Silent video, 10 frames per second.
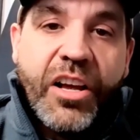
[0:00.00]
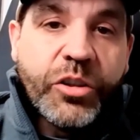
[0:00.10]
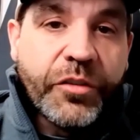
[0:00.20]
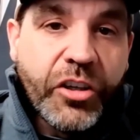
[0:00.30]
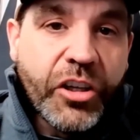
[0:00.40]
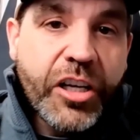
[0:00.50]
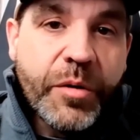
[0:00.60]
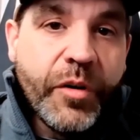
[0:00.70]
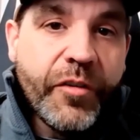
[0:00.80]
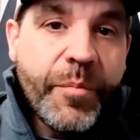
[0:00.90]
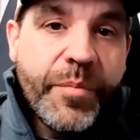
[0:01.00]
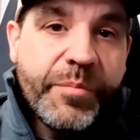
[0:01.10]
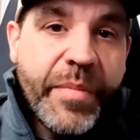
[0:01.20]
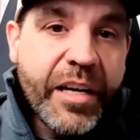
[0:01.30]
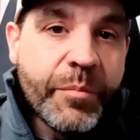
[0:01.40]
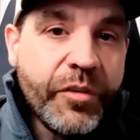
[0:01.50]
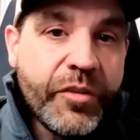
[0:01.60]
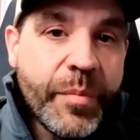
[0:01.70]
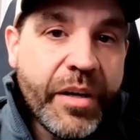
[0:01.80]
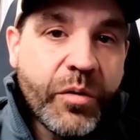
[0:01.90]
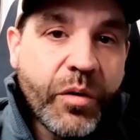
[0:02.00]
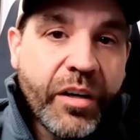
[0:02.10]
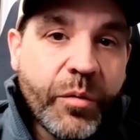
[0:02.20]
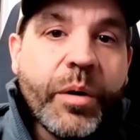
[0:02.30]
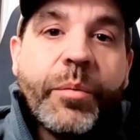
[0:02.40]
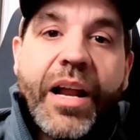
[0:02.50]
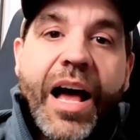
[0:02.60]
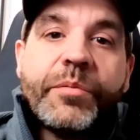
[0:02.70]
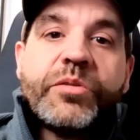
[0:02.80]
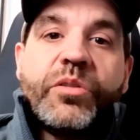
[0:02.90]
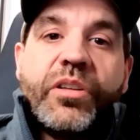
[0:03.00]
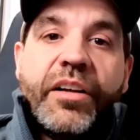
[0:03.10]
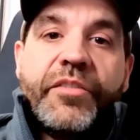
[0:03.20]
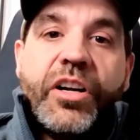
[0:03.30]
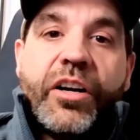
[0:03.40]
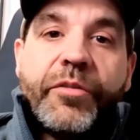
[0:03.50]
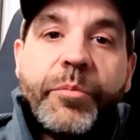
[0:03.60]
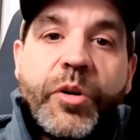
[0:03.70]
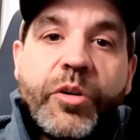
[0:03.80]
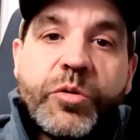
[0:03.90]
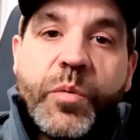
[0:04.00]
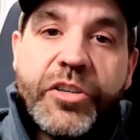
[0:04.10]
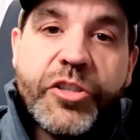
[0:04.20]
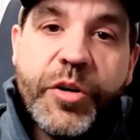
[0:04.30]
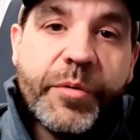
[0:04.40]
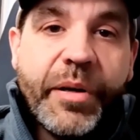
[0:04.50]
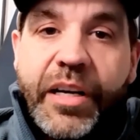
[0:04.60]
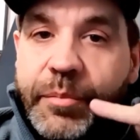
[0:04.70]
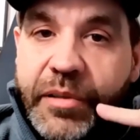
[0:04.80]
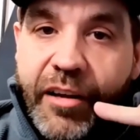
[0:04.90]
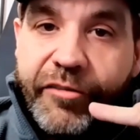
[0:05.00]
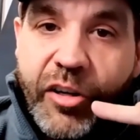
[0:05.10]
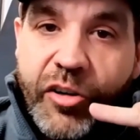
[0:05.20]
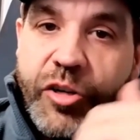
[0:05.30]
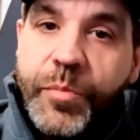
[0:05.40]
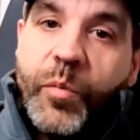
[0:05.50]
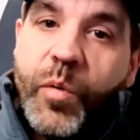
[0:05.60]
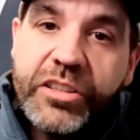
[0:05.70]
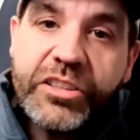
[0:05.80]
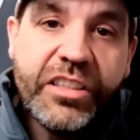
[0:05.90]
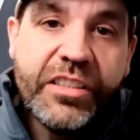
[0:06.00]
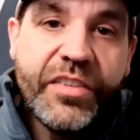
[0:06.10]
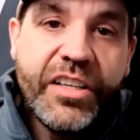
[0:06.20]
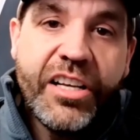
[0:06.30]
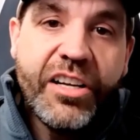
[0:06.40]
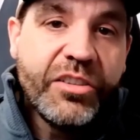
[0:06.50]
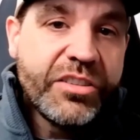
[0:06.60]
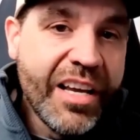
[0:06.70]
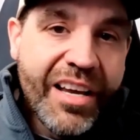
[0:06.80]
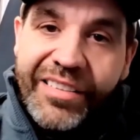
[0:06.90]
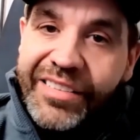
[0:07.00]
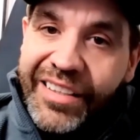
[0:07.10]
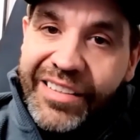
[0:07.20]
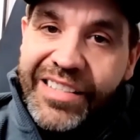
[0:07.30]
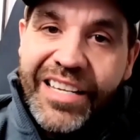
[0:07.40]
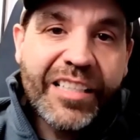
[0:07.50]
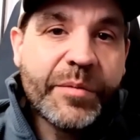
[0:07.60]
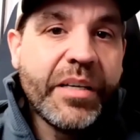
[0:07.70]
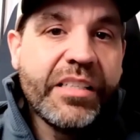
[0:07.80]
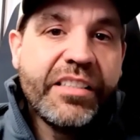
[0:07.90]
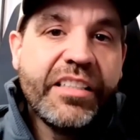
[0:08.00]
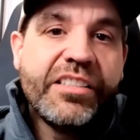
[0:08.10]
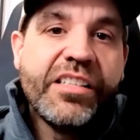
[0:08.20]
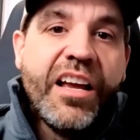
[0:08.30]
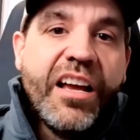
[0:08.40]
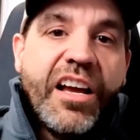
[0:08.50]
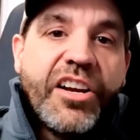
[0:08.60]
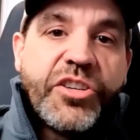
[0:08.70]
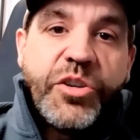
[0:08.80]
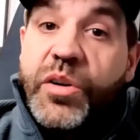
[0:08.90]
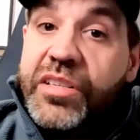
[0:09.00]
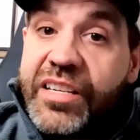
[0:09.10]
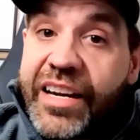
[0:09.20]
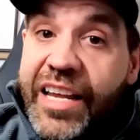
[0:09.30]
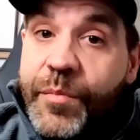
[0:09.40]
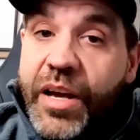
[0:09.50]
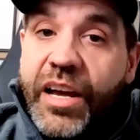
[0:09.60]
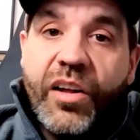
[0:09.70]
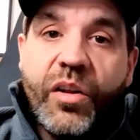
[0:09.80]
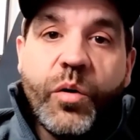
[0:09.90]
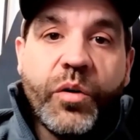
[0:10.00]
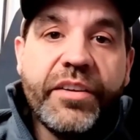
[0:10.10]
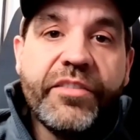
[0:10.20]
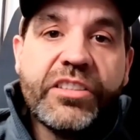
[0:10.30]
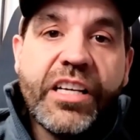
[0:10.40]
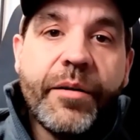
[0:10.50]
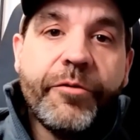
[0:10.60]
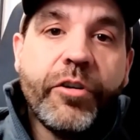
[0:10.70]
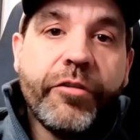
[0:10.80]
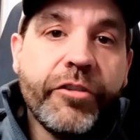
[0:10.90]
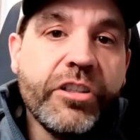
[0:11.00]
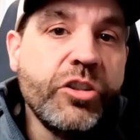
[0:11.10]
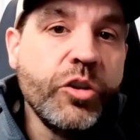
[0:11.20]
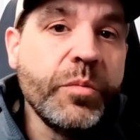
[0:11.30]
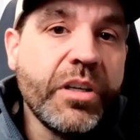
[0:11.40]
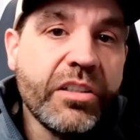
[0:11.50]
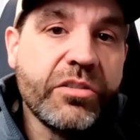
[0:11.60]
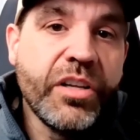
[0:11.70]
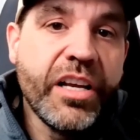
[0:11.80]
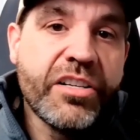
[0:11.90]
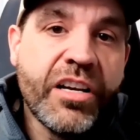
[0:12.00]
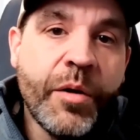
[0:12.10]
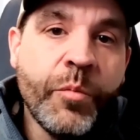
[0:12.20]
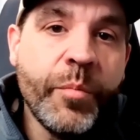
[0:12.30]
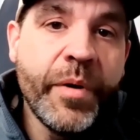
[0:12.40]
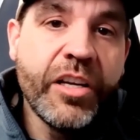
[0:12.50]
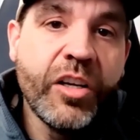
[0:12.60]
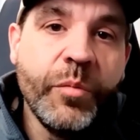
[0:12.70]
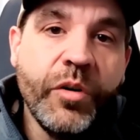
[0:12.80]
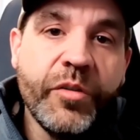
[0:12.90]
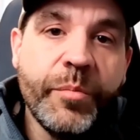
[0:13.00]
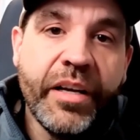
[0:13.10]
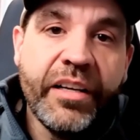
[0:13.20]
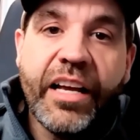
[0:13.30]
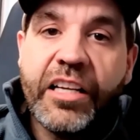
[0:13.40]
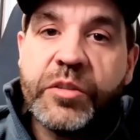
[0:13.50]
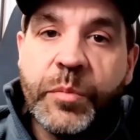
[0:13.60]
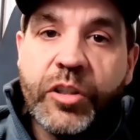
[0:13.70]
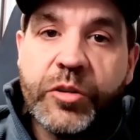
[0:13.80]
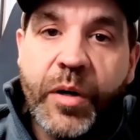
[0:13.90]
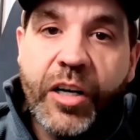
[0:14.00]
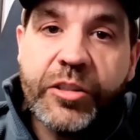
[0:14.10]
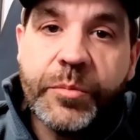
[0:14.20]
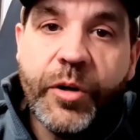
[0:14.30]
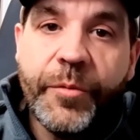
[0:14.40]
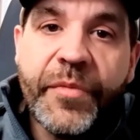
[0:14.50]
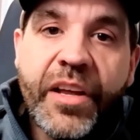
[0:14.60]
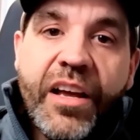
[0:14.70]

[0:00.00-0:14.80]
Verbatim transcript: So if you're looking to move, make a move to Bend, Oregon, we would absolutely love to hear from you. So why don't you pick up that phone? You've been watching these videos. Send us a text message shoot us an email or even sign up for a free Zoom consultation, and we'll make your move to Bend as smooth as possible.